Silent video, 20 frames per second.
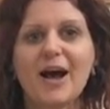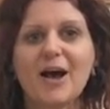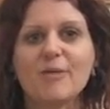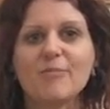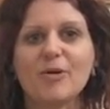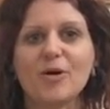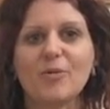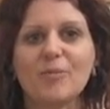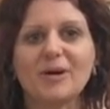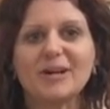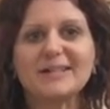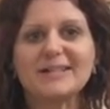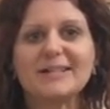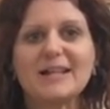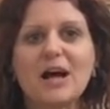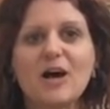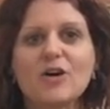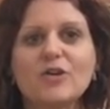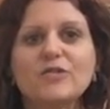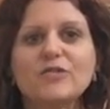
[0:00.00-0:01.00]
about
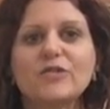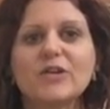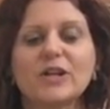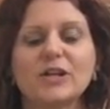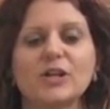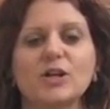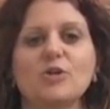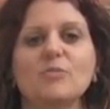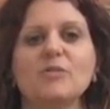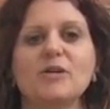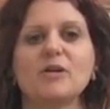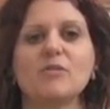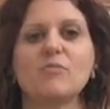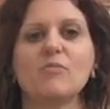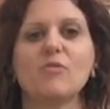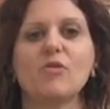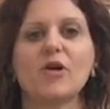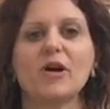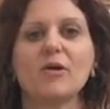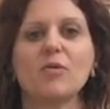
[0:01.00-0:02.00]
myself, a little
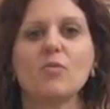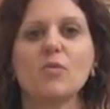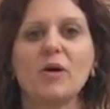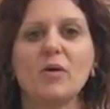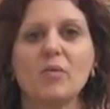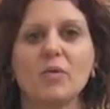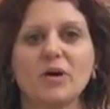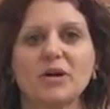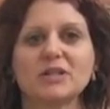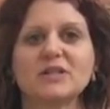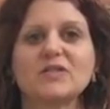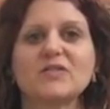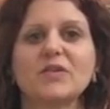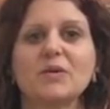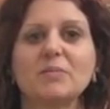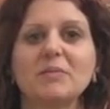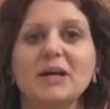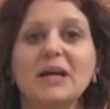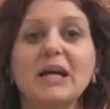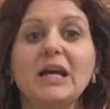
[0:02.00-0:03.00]
bit more what works for
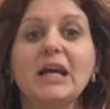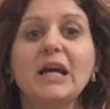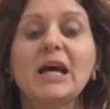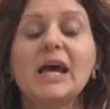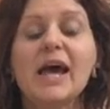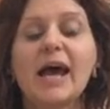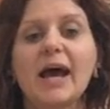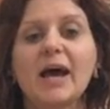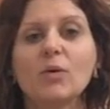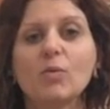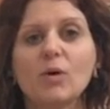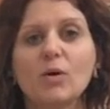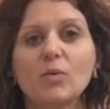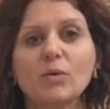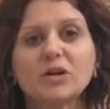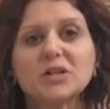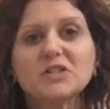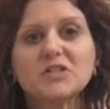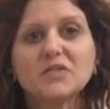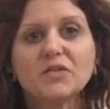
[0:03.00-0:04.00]
me. And what
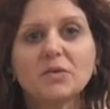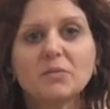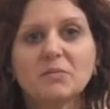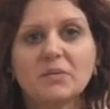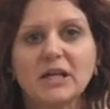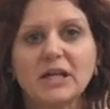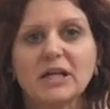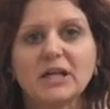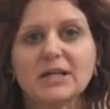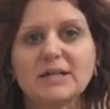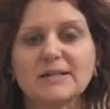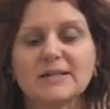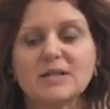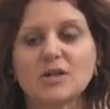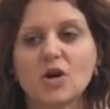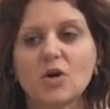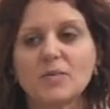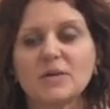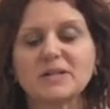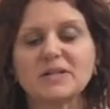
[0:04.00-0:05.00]
works for me
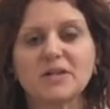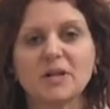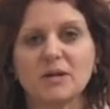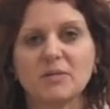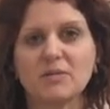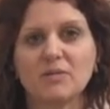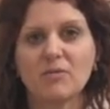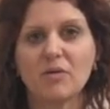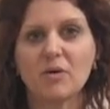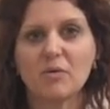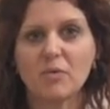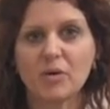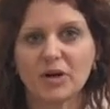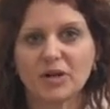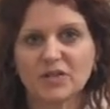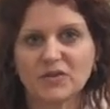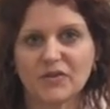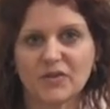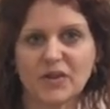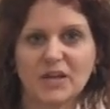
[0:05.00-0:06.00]
isn't always going to be what
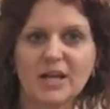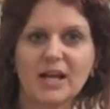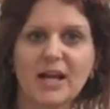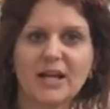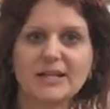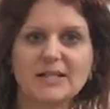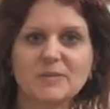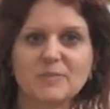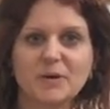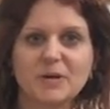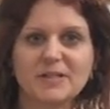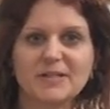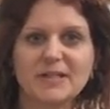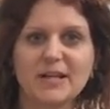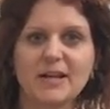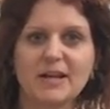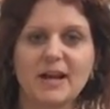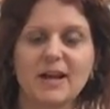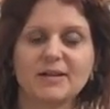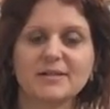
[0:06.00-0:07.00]
works for the next
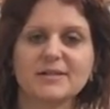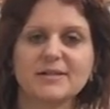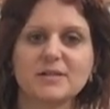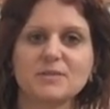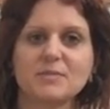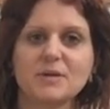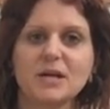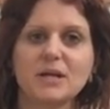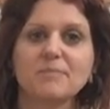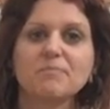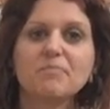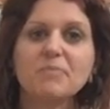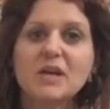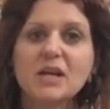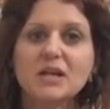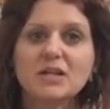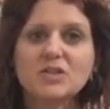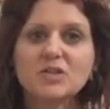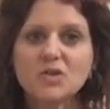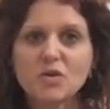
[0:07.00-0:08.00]
person next to me.
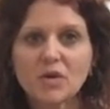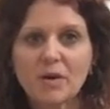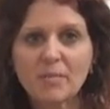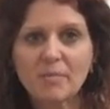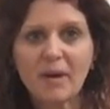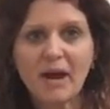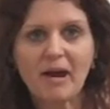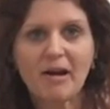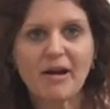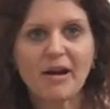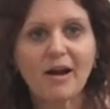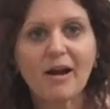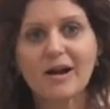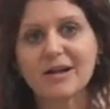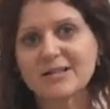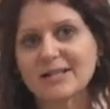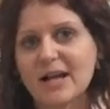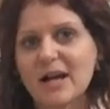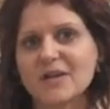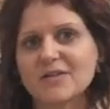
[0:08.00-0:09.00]
So comparing
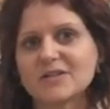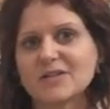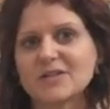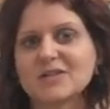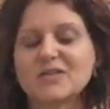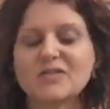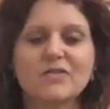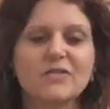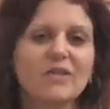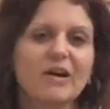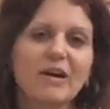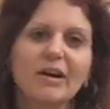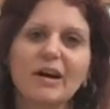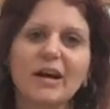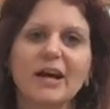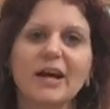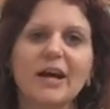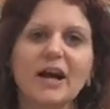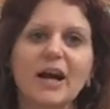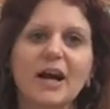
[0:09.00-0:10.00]
ourselves is
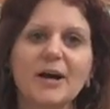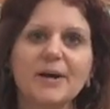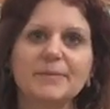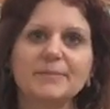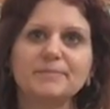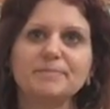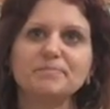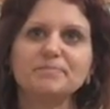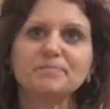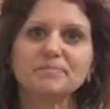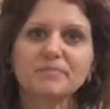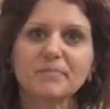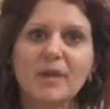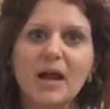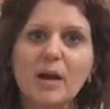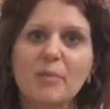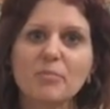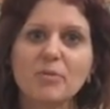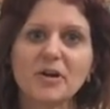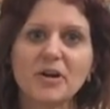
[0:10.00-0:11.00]
very
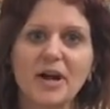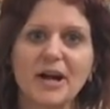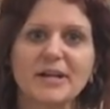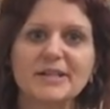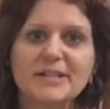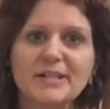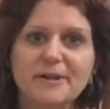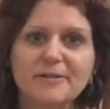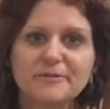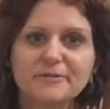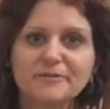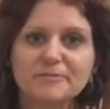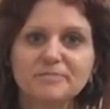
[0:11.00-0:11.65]
unproductive.